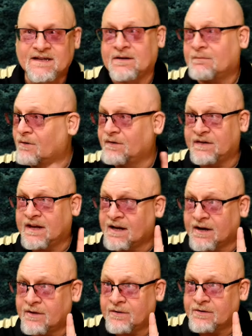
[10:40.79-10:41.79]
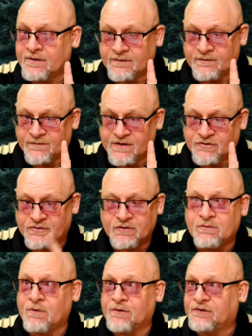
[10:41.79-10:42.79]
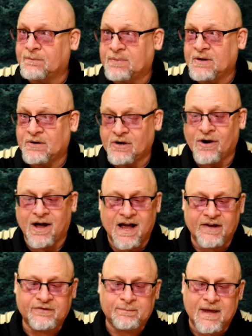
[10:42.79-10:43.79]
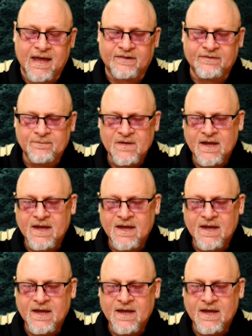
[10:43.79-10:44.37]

And once again, another Ventru with superior aspects.